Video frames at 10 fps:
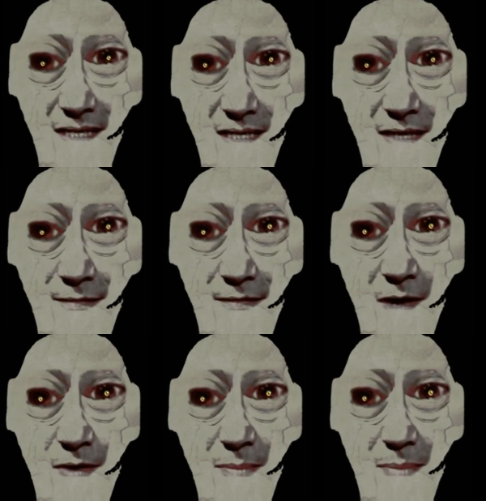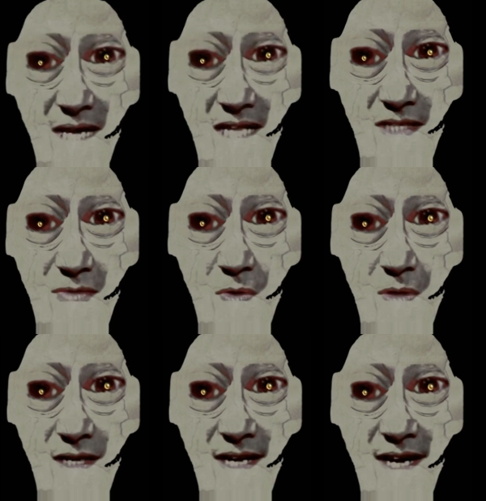that flowing beards are
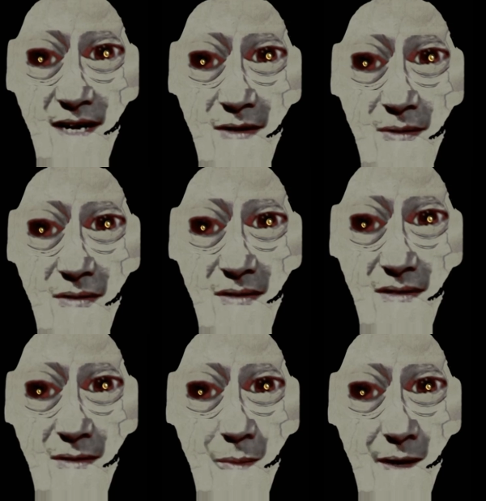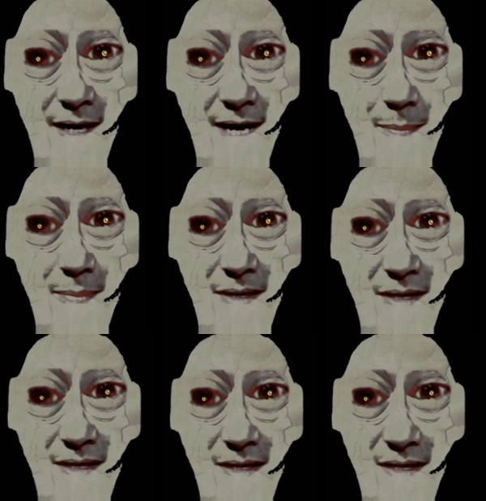all the go, way up
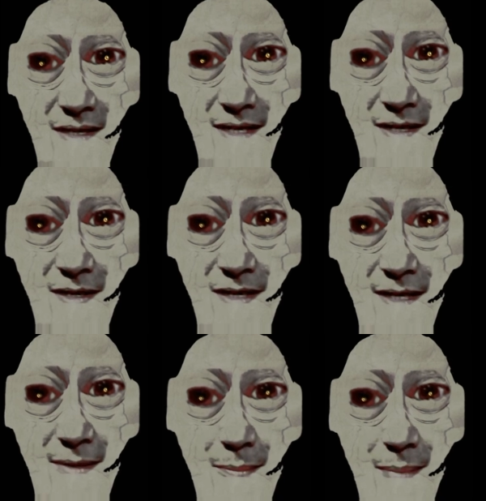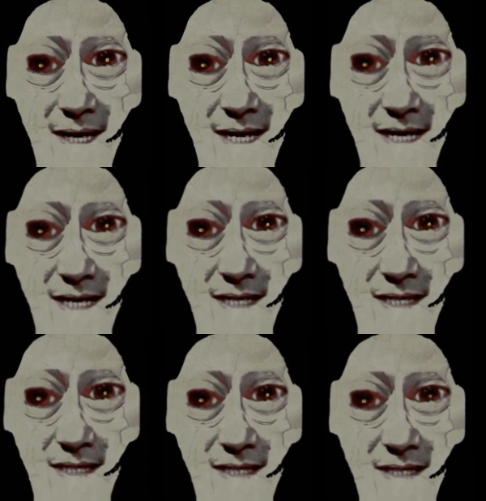in Ironbark.
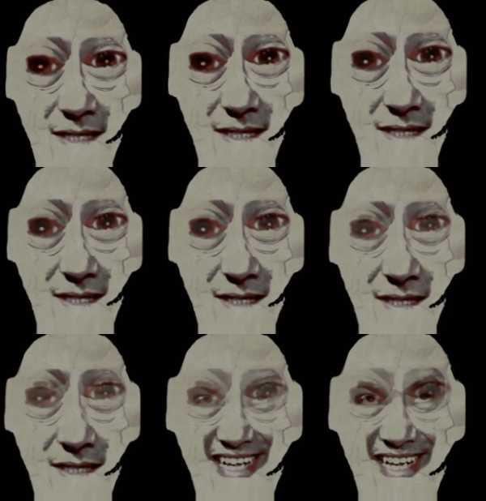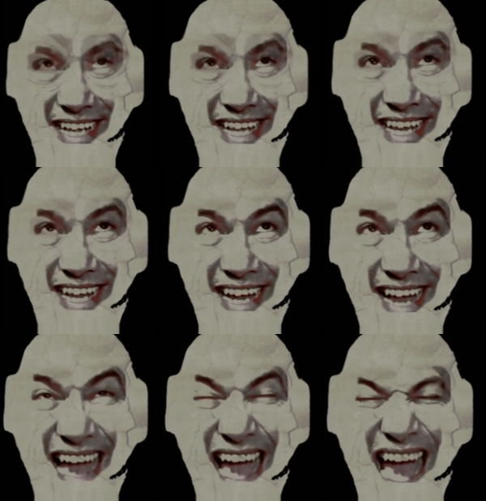
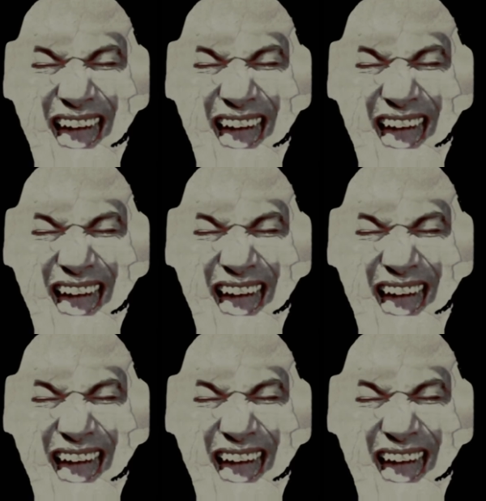Ah!